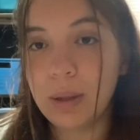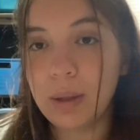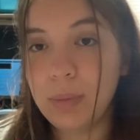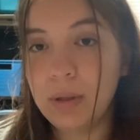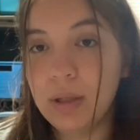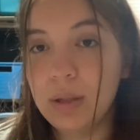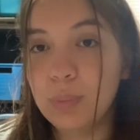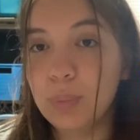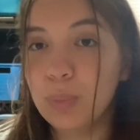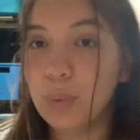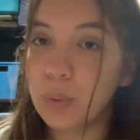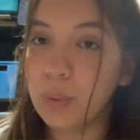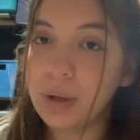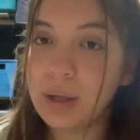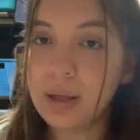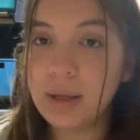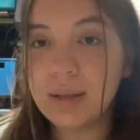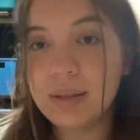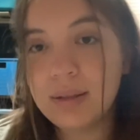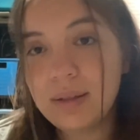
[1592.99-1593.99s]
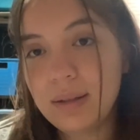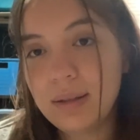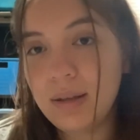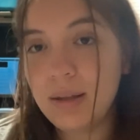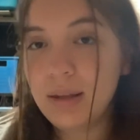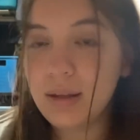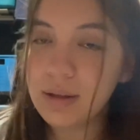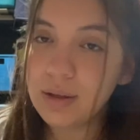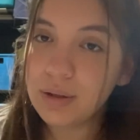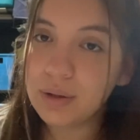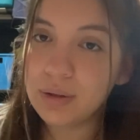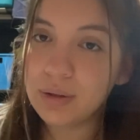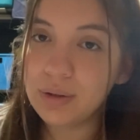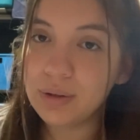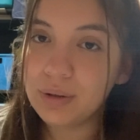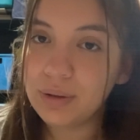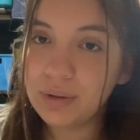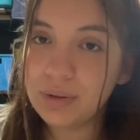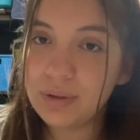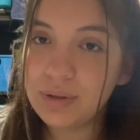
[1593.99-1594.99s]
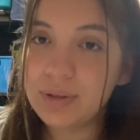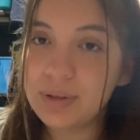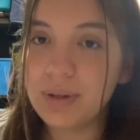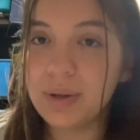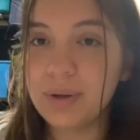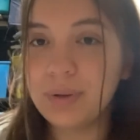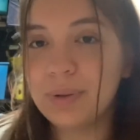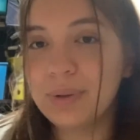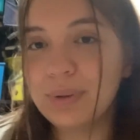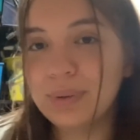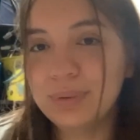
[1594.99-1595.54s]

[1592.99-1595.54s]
boy is here. So